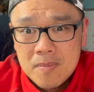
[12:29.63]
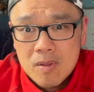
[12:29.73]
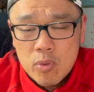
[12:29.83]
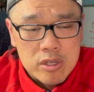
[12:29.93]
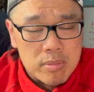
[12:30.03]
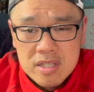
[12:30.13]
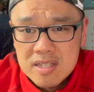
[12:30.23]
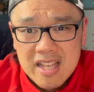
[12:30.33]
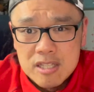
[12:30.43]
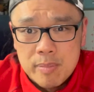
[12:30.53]
When your
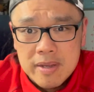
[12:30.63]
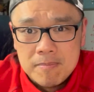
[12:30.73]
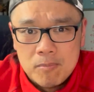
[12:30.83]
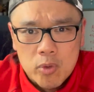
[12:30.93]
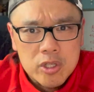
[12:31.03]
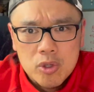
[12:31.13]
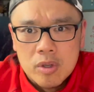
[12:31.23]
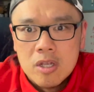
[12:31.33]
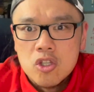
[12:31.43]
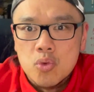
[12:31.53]
business gets big, what do?
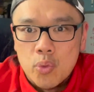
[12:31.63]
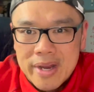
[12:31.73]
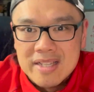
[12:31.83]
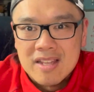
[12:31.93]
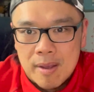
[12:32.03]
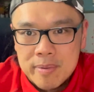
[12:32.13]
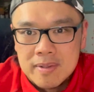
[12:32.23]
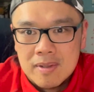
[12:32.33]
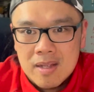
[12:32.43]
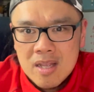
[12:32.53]
You raise capital.